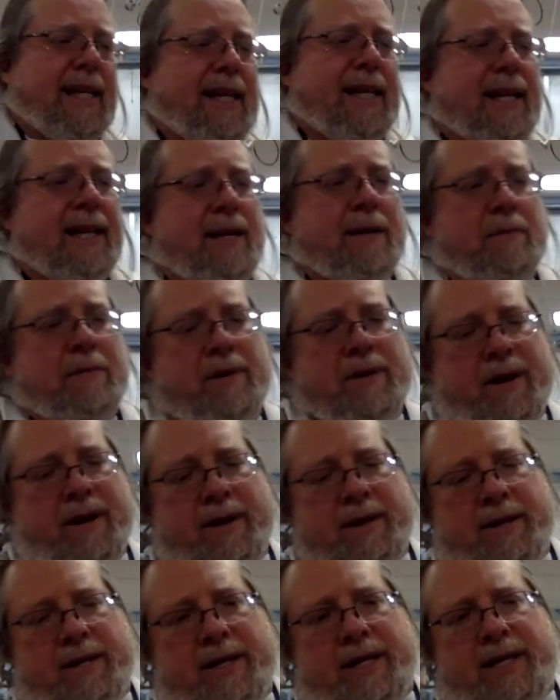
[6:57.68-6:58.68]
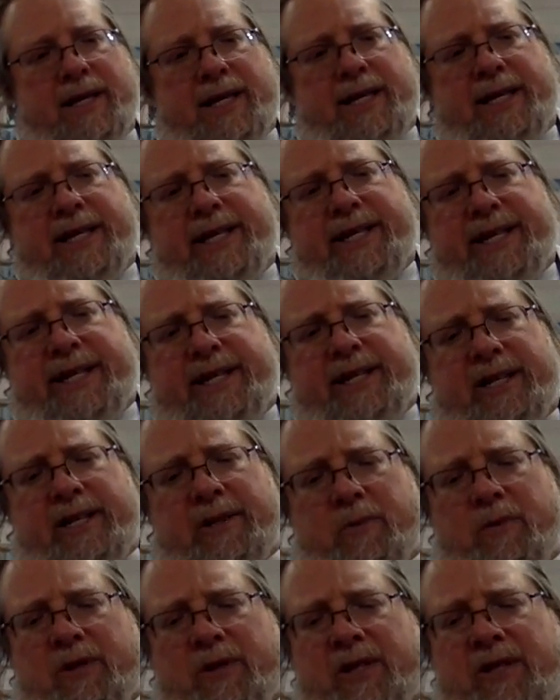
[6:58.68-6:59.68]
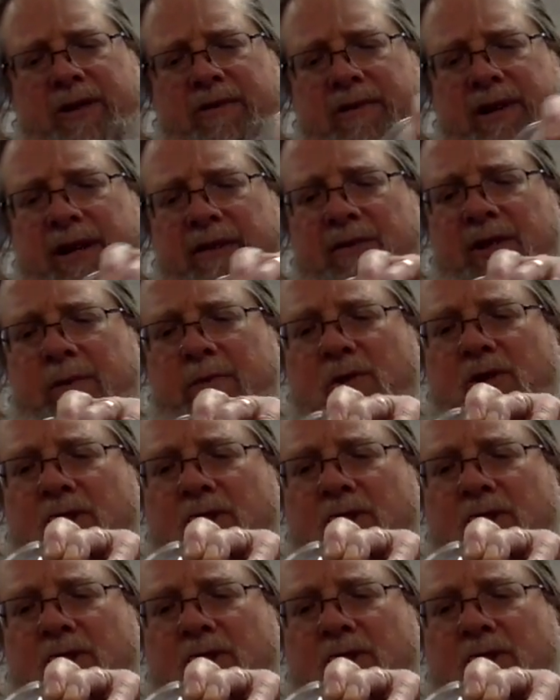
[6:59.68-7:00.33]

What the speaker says: And we still have some